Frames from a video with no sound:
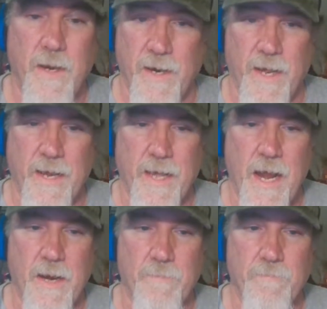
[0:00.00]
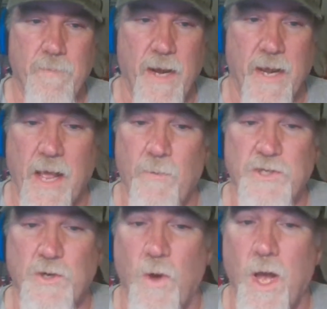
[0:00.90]
And I got them. I got
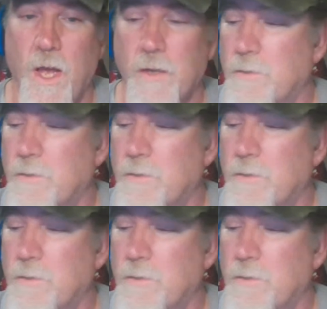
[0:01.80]
what you want.